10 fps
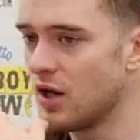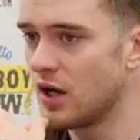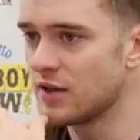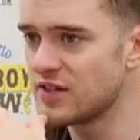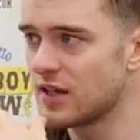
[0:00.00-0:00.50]

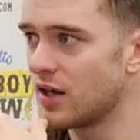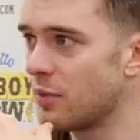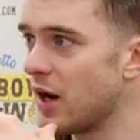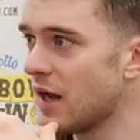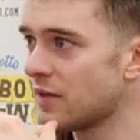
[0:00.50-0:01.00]
You take a lot
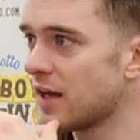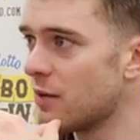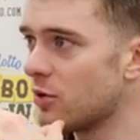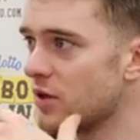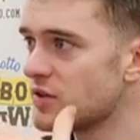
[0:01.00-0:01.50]
of pride in
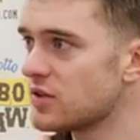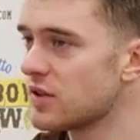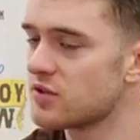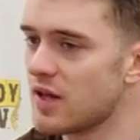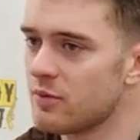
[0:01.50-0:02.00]
Cowboys,
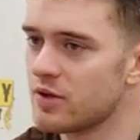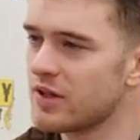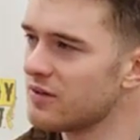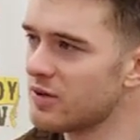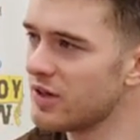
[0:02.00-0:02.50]
and so that
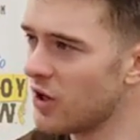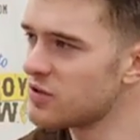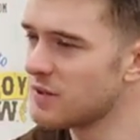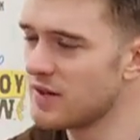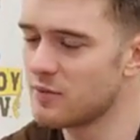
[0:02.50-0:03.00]
really
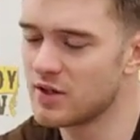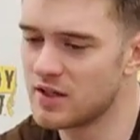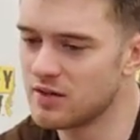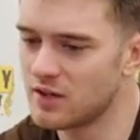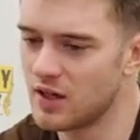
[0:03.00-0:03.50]
hurts me that we
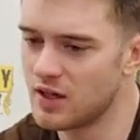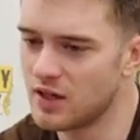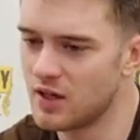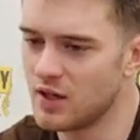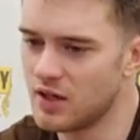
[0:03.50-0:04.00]
didn't,
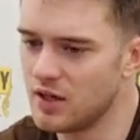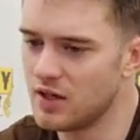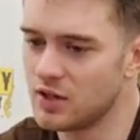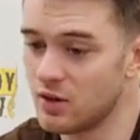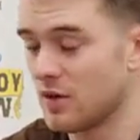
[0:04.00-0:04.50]

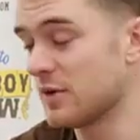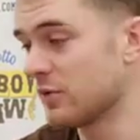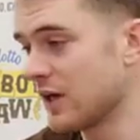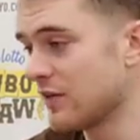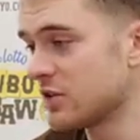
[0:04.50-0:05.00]

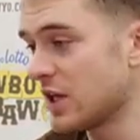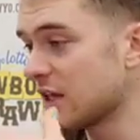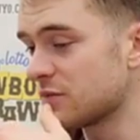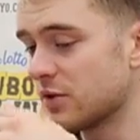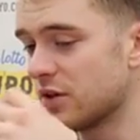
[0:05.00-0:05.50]
we have a
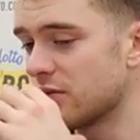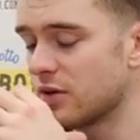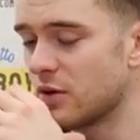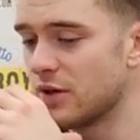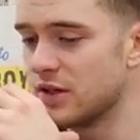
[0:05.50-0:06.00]
chance, but,
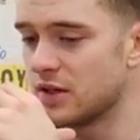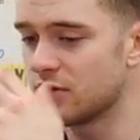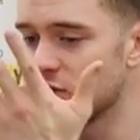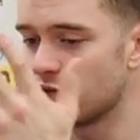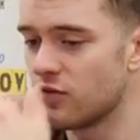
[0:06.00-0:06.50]
we
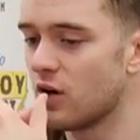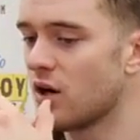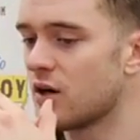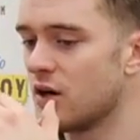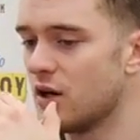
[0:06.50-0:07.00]
didn't so
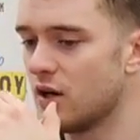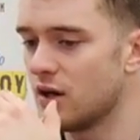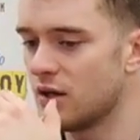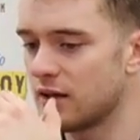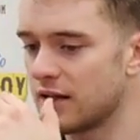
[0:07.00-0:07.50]
far
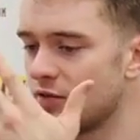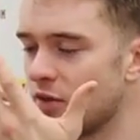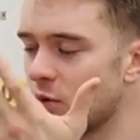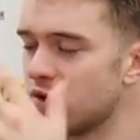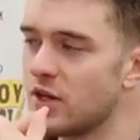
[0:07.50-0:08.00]
give
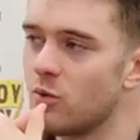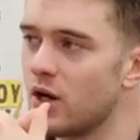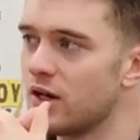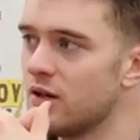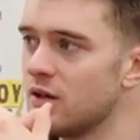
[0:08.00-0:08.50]
them what they
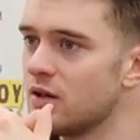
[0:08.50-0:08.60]
wanted.